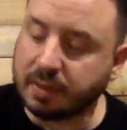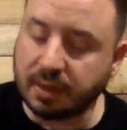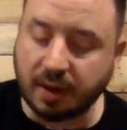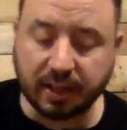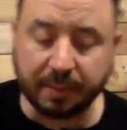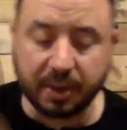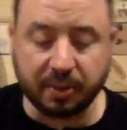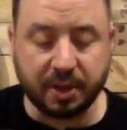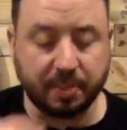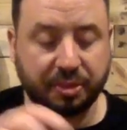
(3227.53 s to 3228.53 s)
All right, let me go
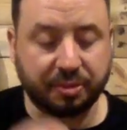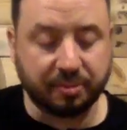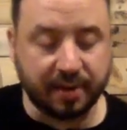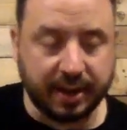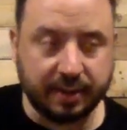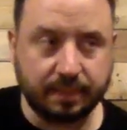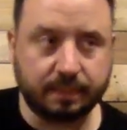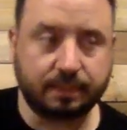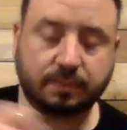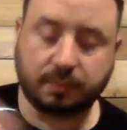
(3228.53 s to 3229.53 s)
to number three.
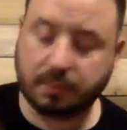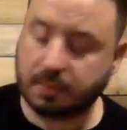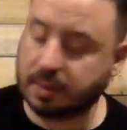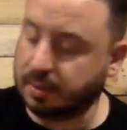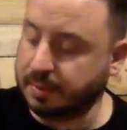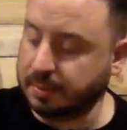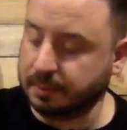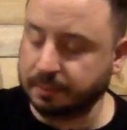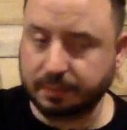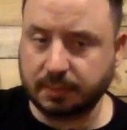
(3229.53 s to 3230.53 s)

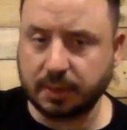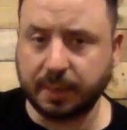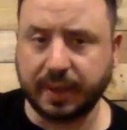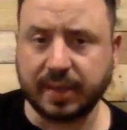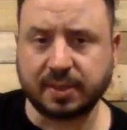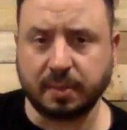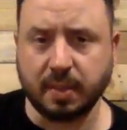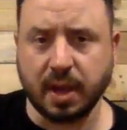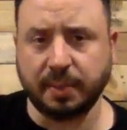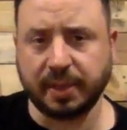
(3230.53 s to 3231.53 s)
Let me get some.
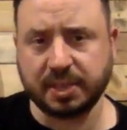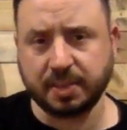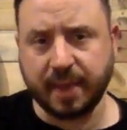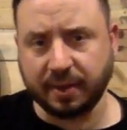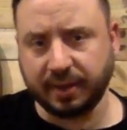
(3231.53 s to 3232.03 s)
Uh, let me get some air in